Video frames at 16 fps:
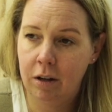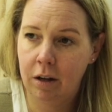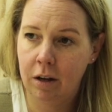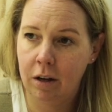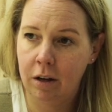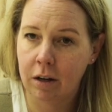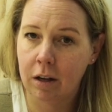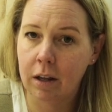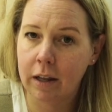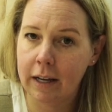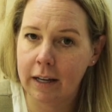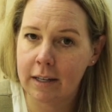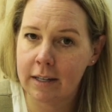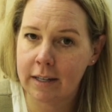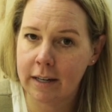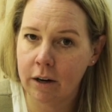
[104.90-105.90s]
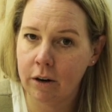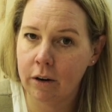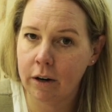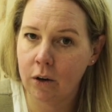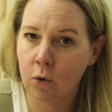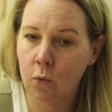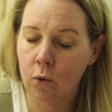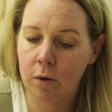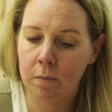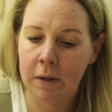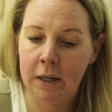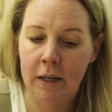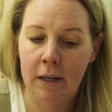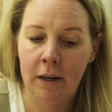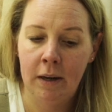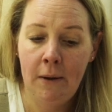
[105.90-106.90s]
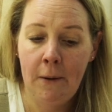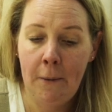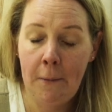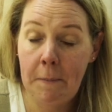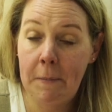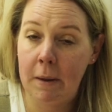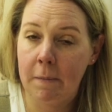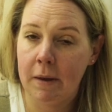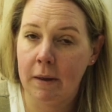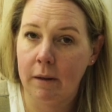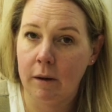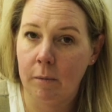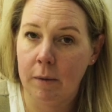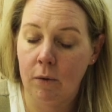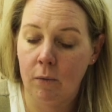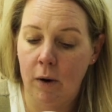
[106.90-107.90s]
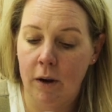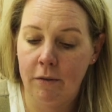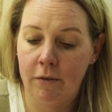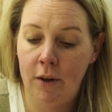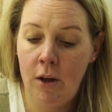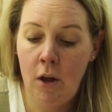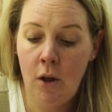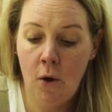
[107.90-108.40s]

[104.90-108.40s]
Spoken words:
unglazed area would be maybe a little bit rough.